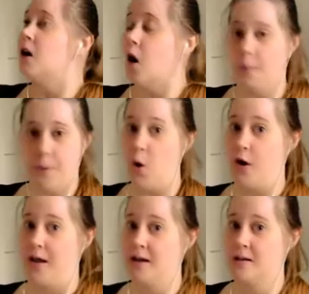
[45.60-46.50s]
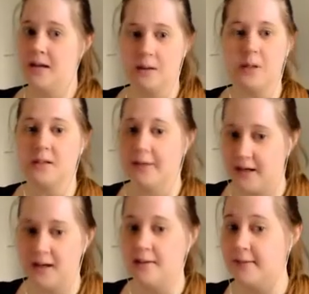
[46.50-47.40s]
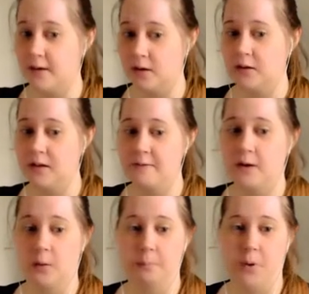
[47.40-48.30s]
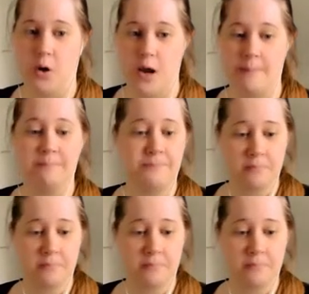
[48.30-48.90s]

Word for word: Oh boy, he was very difficult, difficult boy.